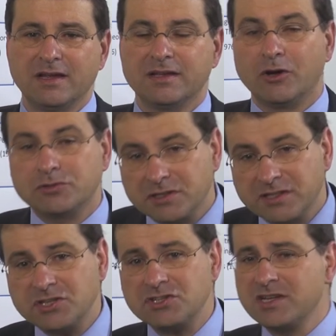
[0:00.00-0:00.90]
Now,
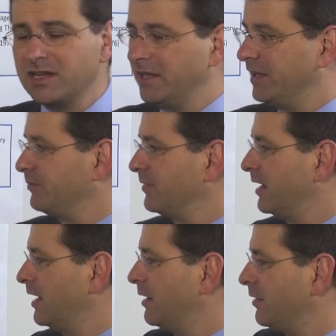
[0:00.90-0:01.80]
traditionally,
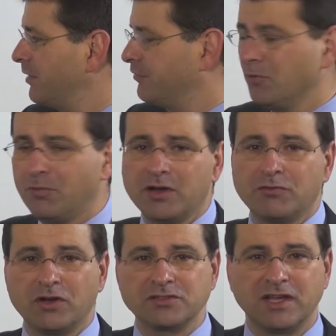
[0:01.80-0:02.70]
the viewpoint
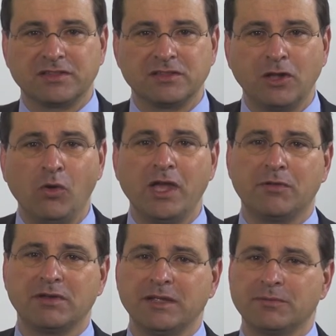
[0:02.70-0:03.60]
was that no
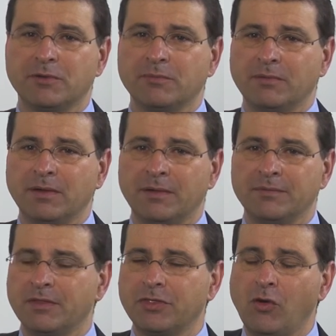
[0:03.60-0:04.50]

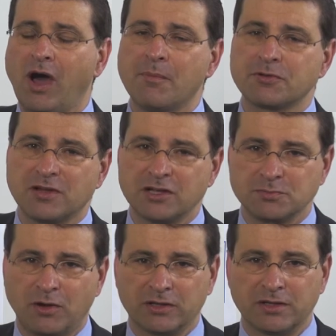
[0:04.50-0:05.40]
arbitrage
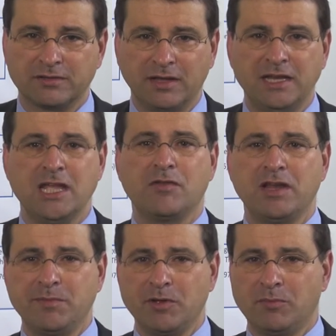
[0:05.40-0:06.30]
models and
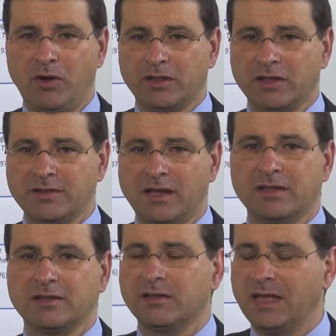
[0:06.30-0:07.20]
equilibrium models
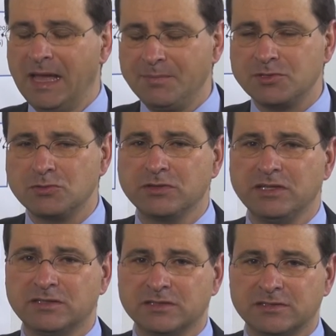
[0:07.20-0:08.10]
are
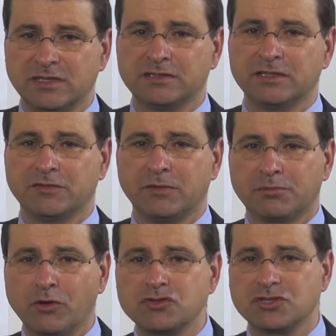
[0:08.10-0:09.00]
absolutely distinctive
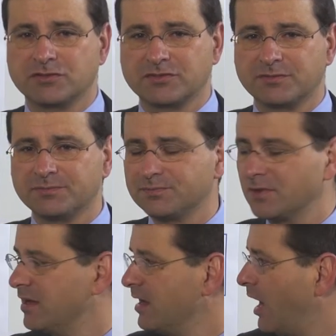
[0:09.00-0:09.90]
approaches.
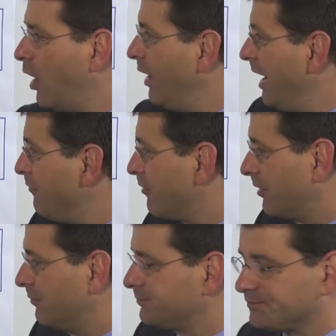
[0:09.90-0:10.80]

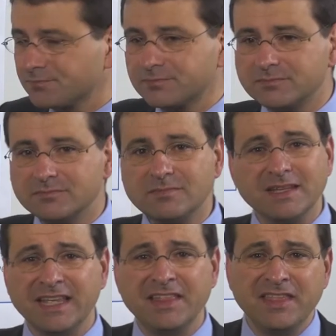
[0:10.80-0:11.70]
However,
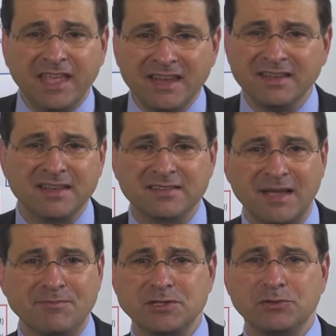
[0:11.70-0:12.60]
in the end, it is
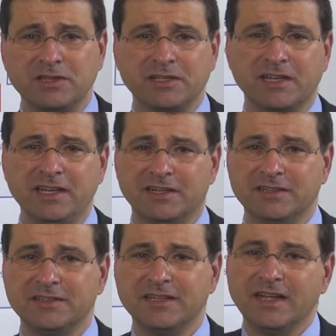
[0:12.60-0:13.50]
absolutely
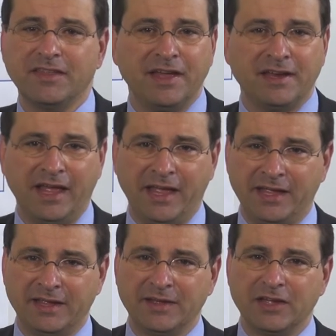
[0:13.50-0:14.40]
clear that
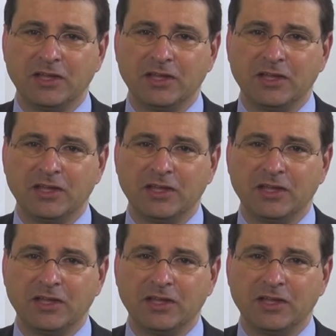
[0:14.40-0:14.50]
a